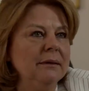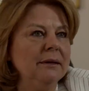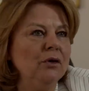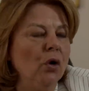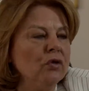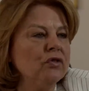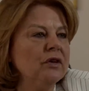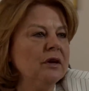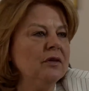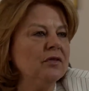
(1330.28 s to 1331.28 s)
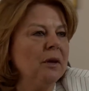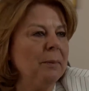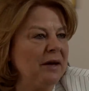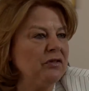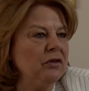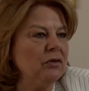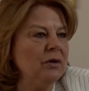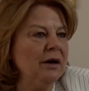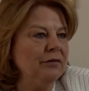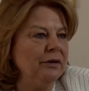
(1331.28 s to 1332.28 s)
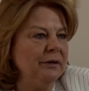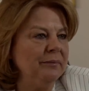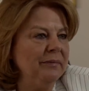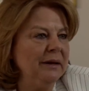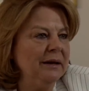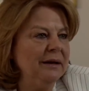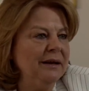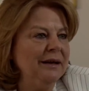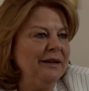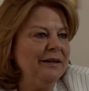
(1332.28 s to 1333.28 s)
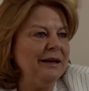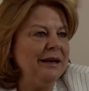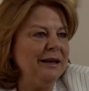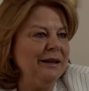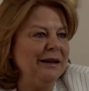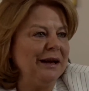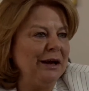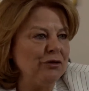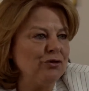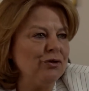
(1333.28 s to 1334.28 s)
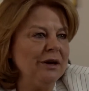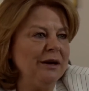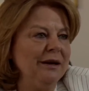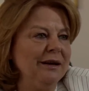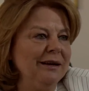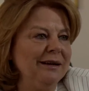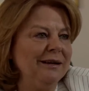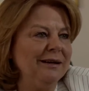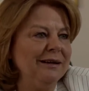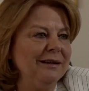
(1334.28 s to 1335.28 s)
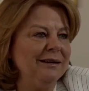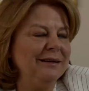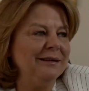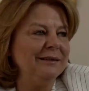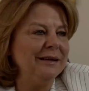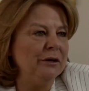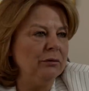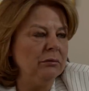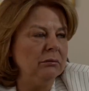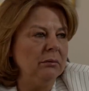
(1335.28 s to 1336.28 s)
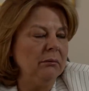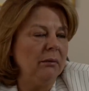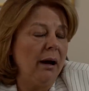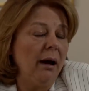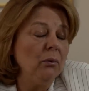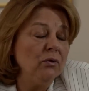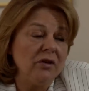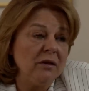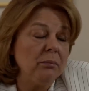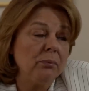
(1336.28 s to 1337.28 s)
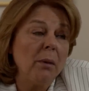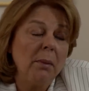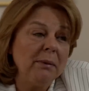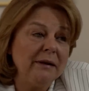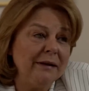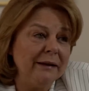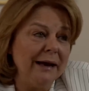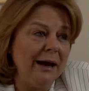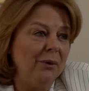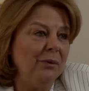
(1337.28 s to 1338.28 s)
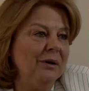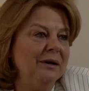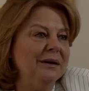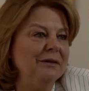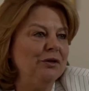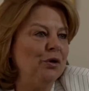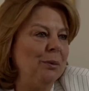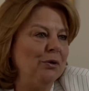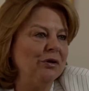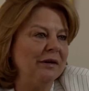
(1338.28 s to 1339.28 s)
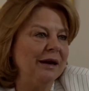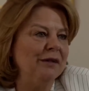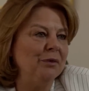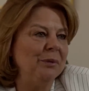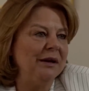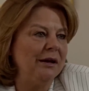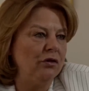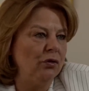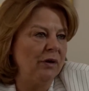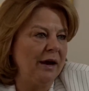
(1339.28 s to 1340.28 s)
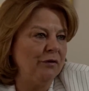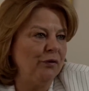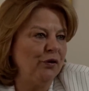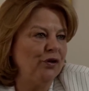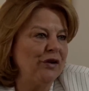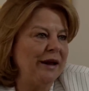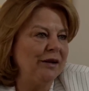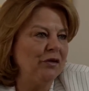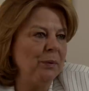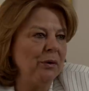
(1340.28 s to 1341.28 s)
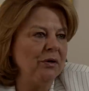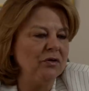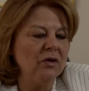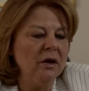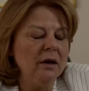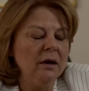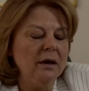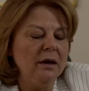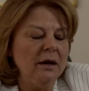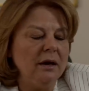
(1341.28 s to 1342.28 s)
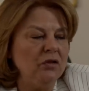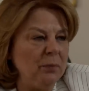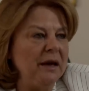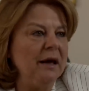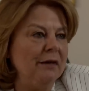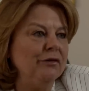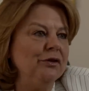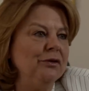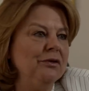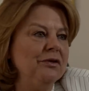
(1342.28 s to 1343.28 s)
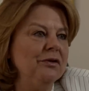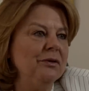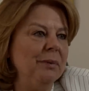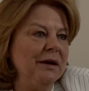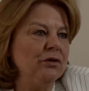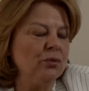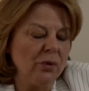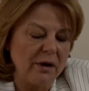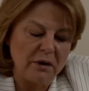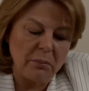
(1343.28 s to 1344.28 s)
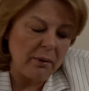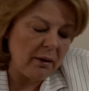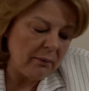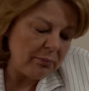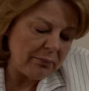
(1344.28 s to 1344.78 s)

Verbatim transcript: lost its capacity to govern the, the country uh, till I would say probably till now, uh, even though I'm not in government and I don't have a first-hand experience, mm -hmm. is being governed uh, by the troika. But